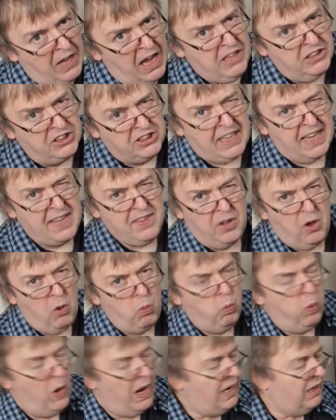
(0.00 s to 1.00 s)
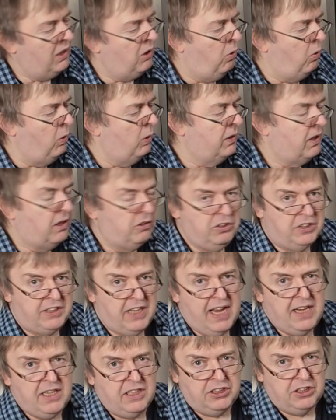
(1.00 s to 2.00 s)
And I say that, well, all those
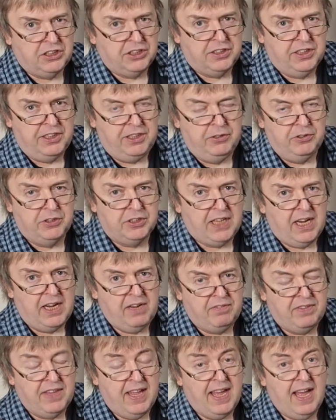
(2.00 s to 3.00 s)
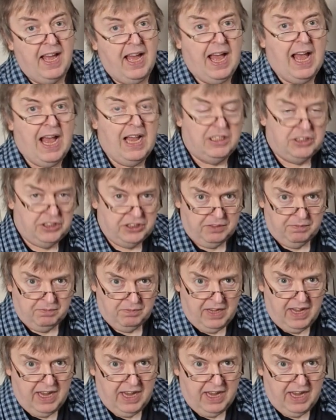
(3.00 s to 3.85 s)
edits that you saved there as